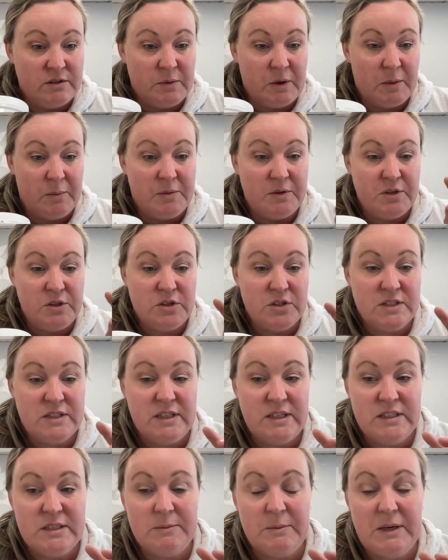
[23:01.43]
well, but you just
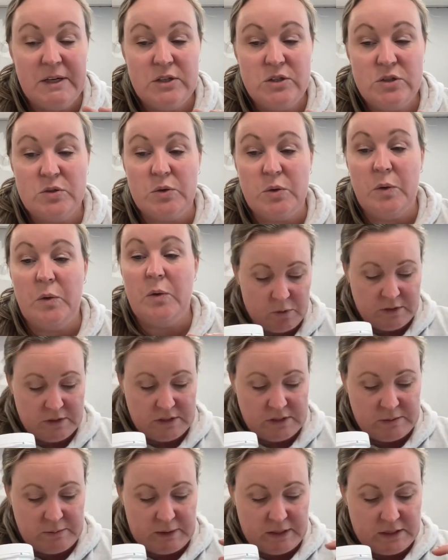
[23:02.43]
need to make sure it's
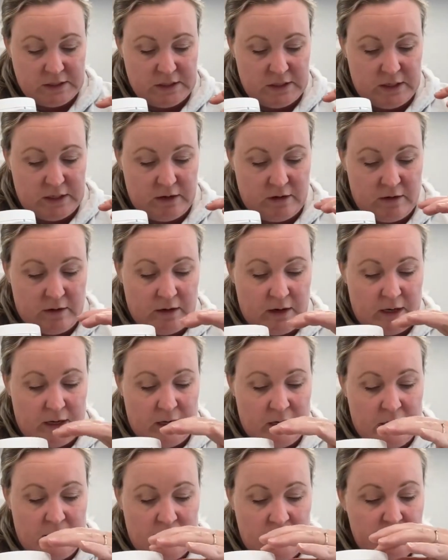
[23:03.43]
especially high
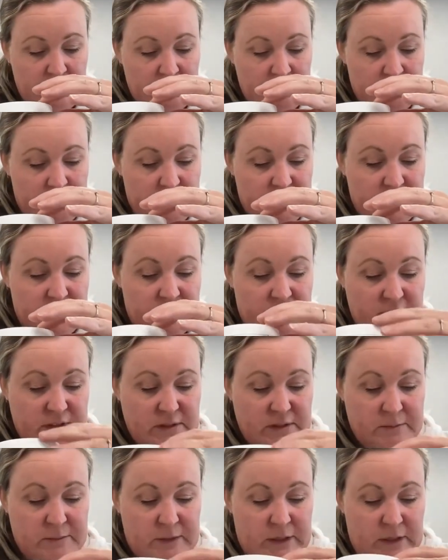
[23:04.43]
in
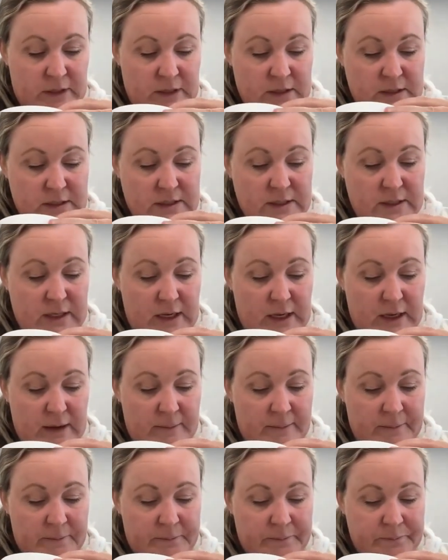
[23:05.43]
vitamin C.
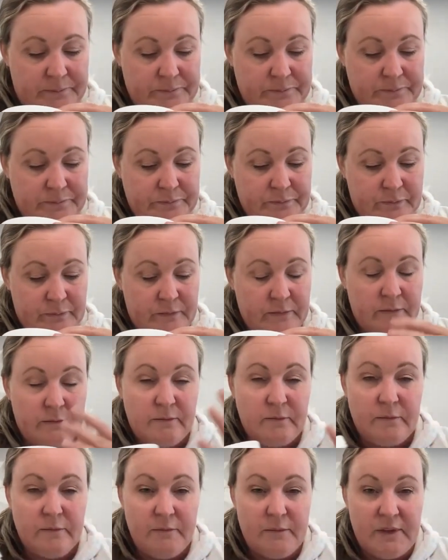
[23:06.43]

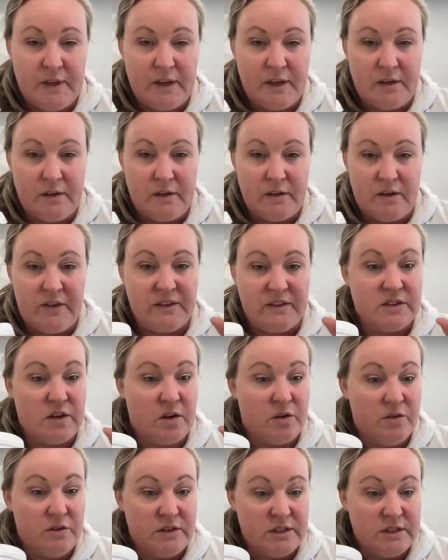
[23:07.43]
But then you know things like
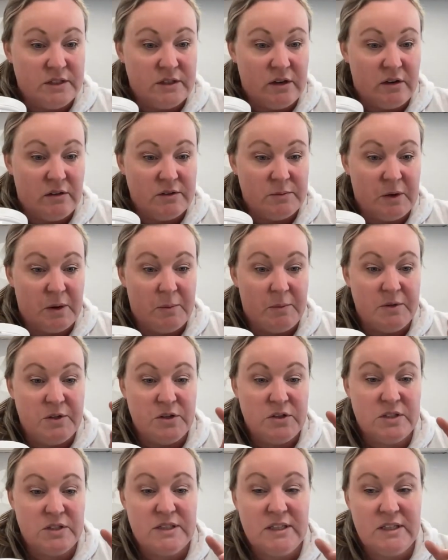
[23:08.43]
oranges are as well, but you
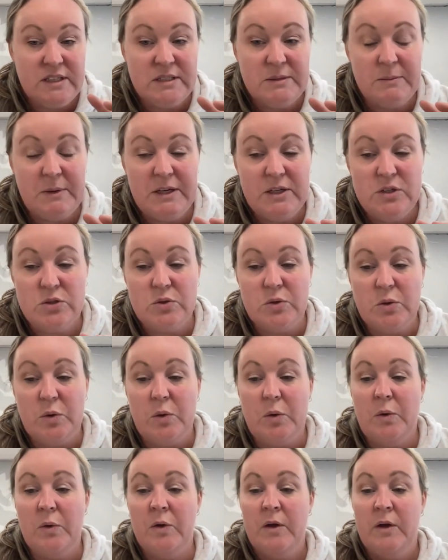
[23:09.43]
just need to make sure